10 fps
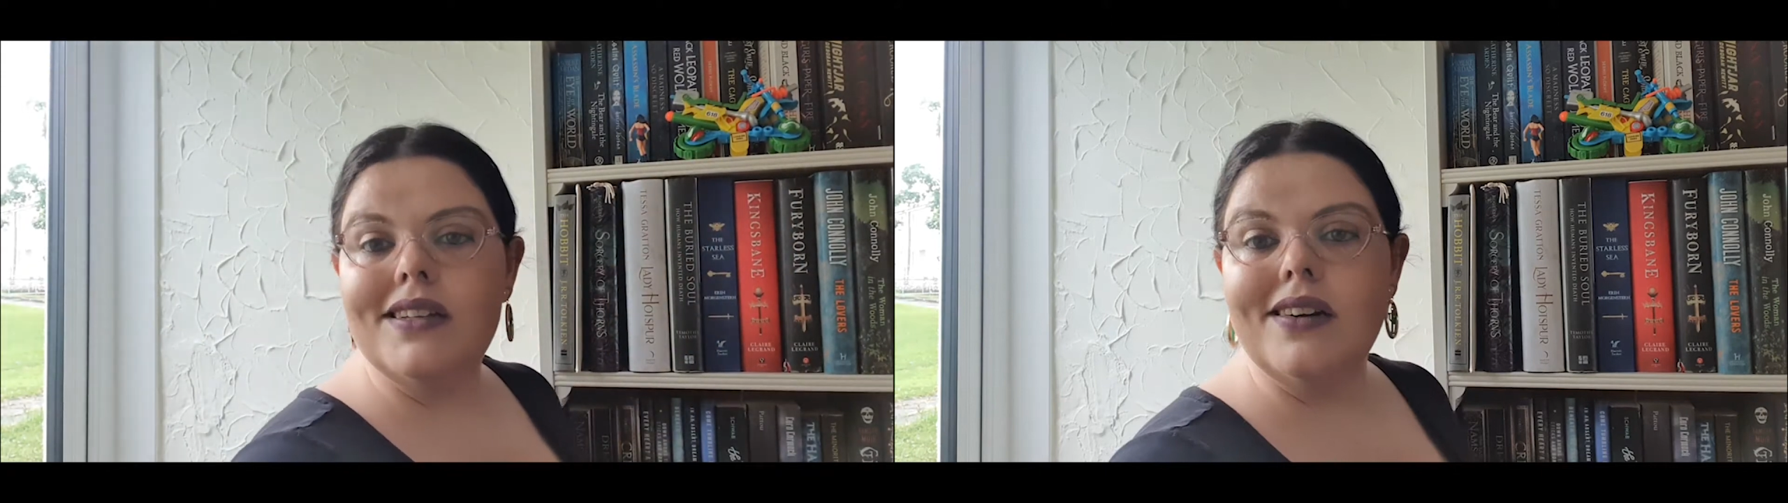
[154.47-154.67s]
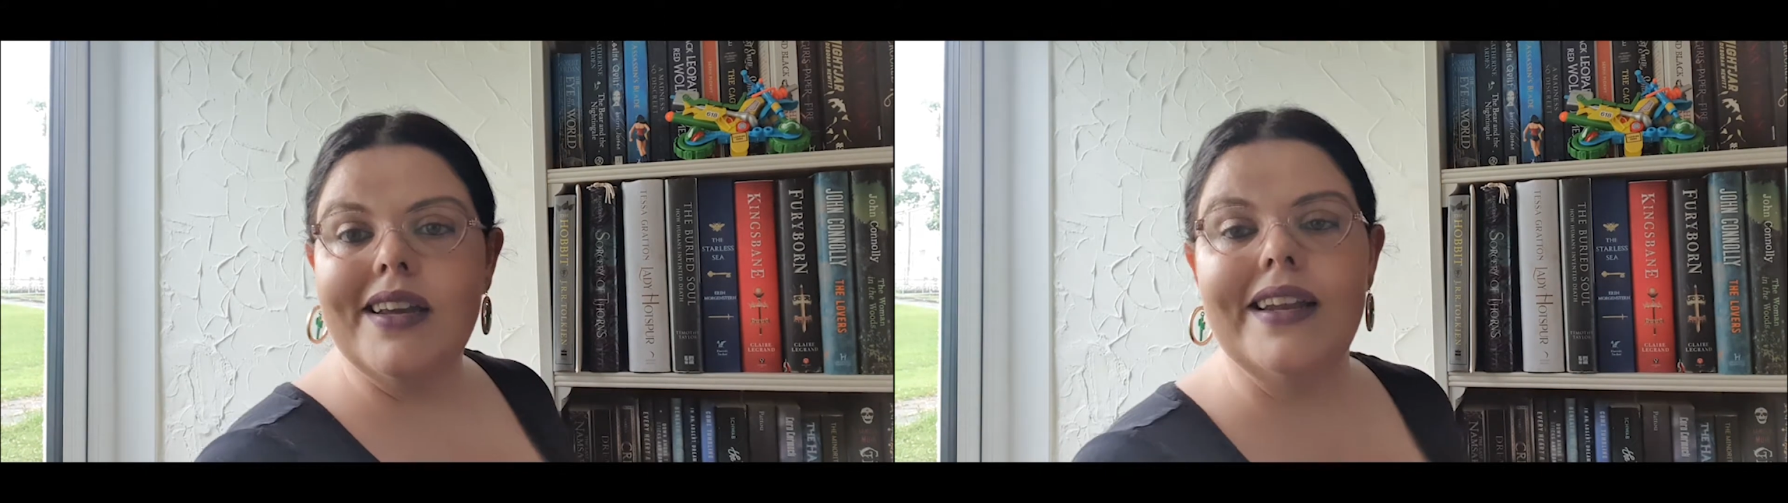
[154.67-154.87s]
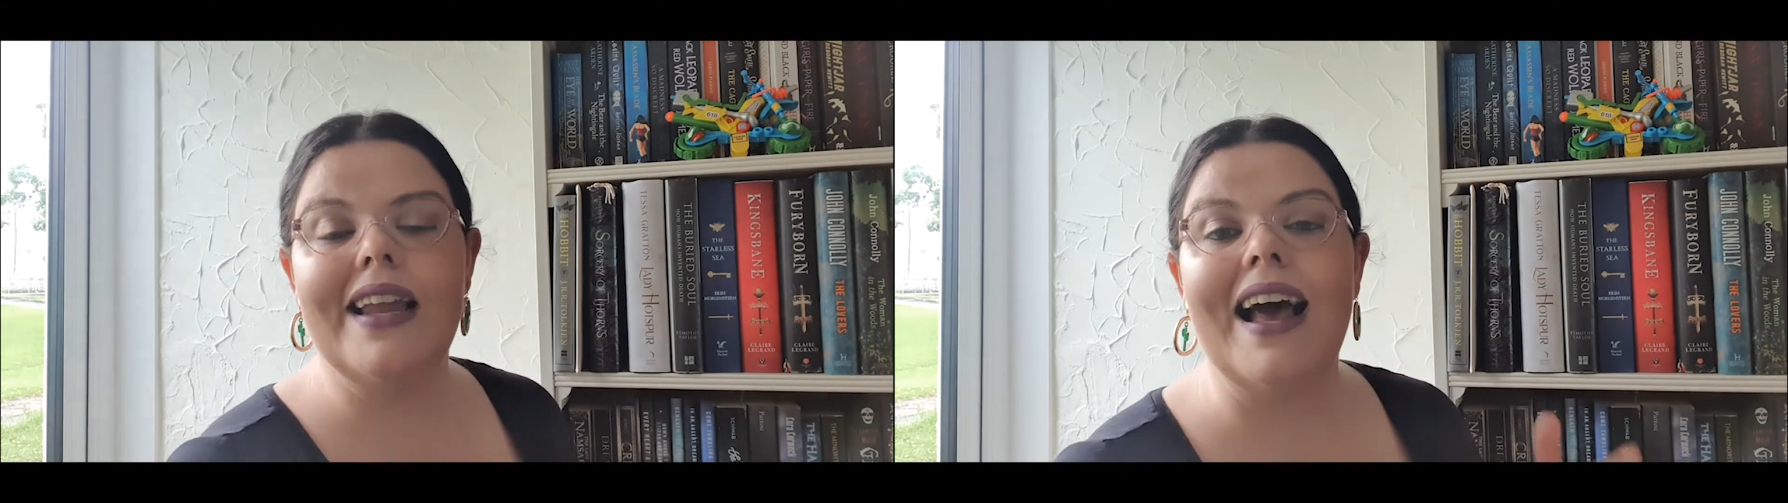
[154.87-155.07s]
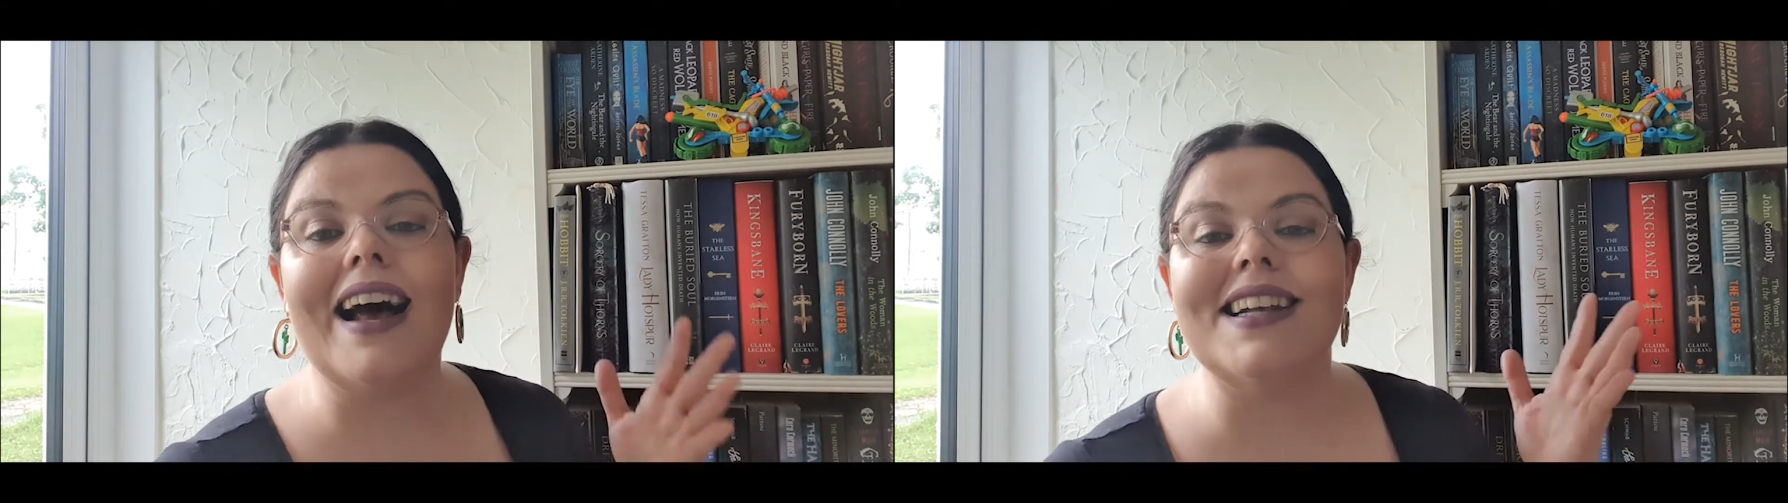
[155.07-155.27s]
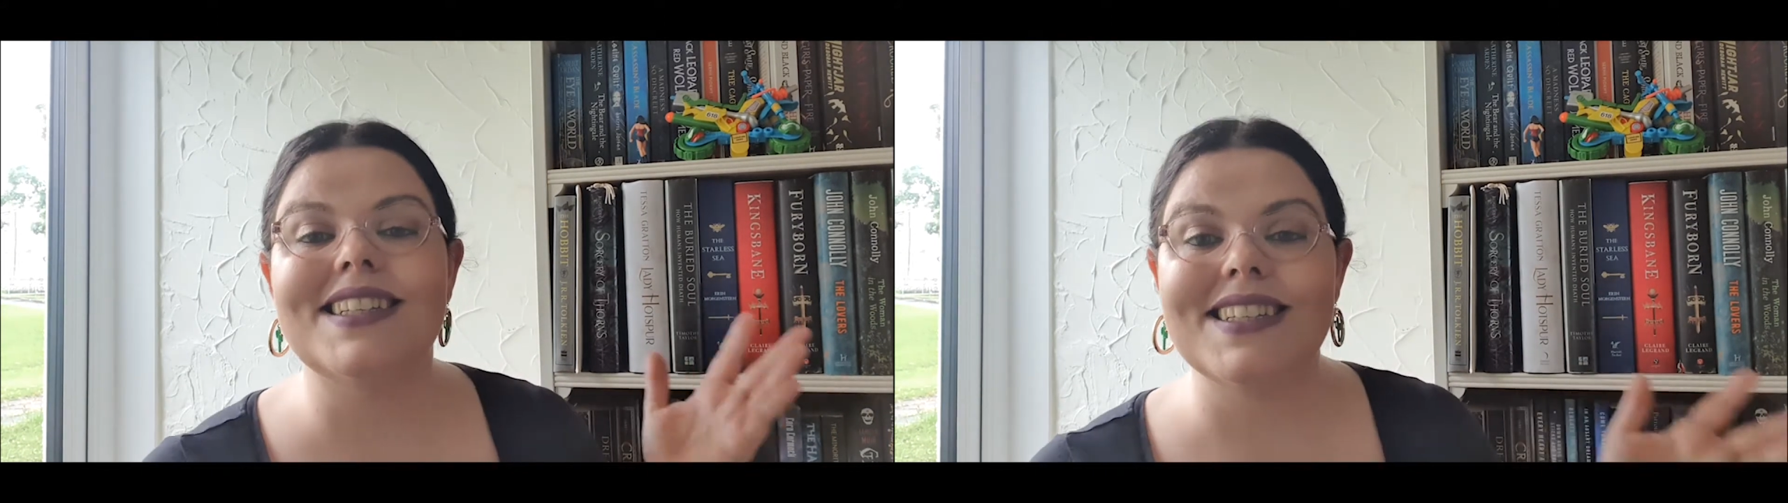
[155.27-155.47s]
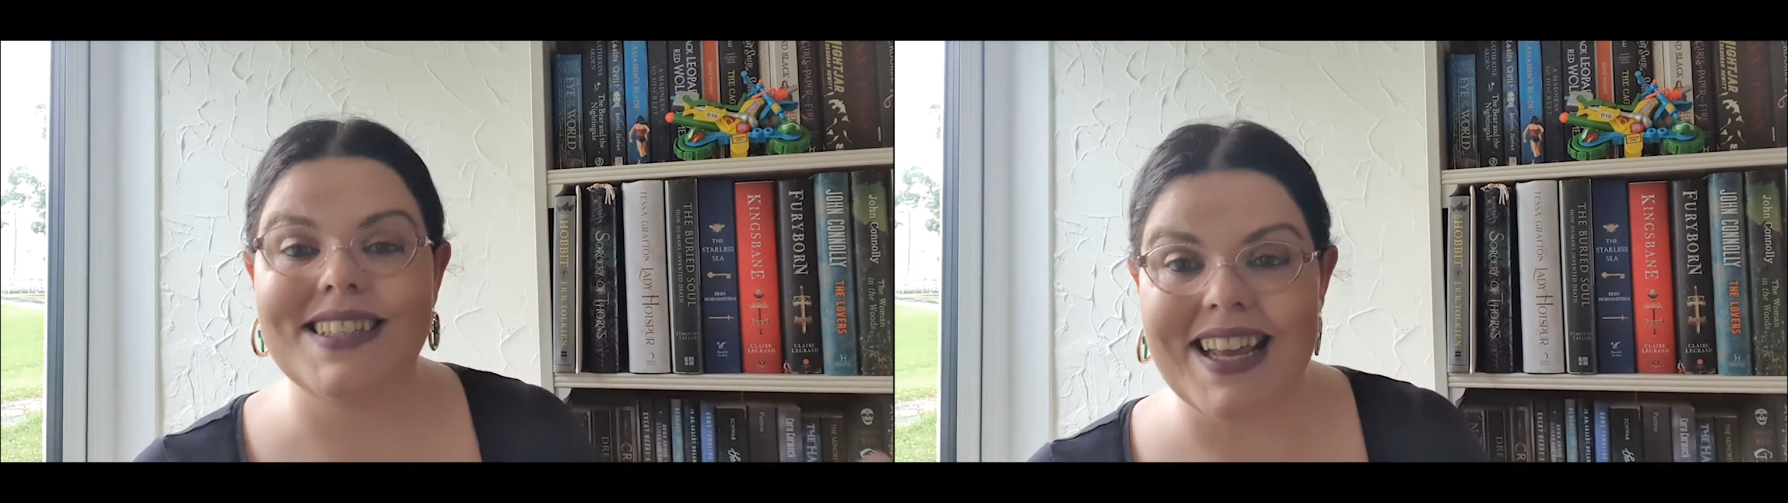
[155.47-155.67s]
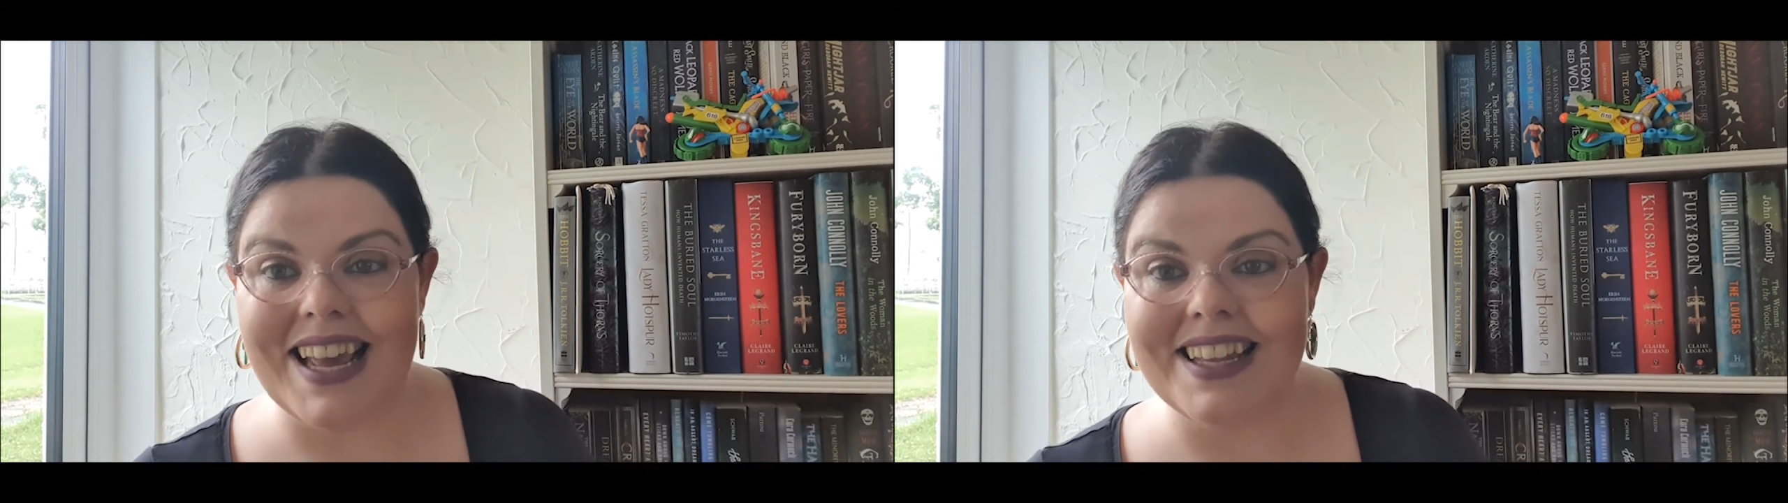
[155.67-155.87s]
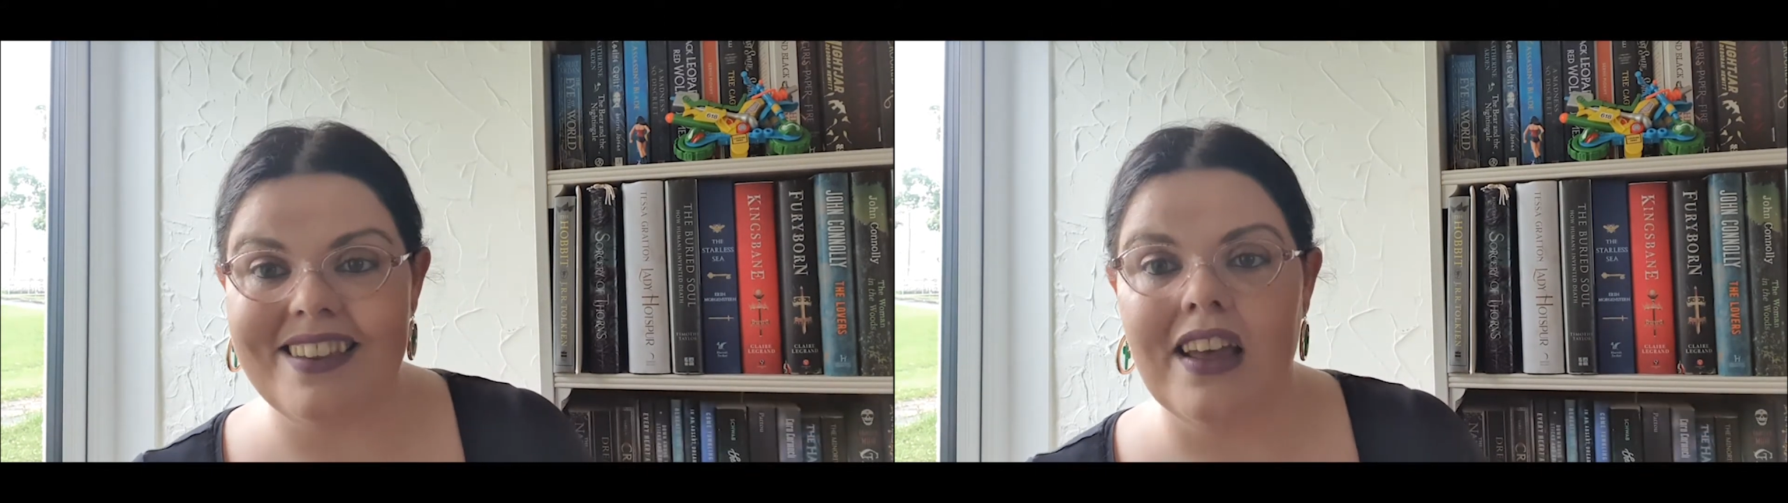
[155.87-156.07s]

Duncan has said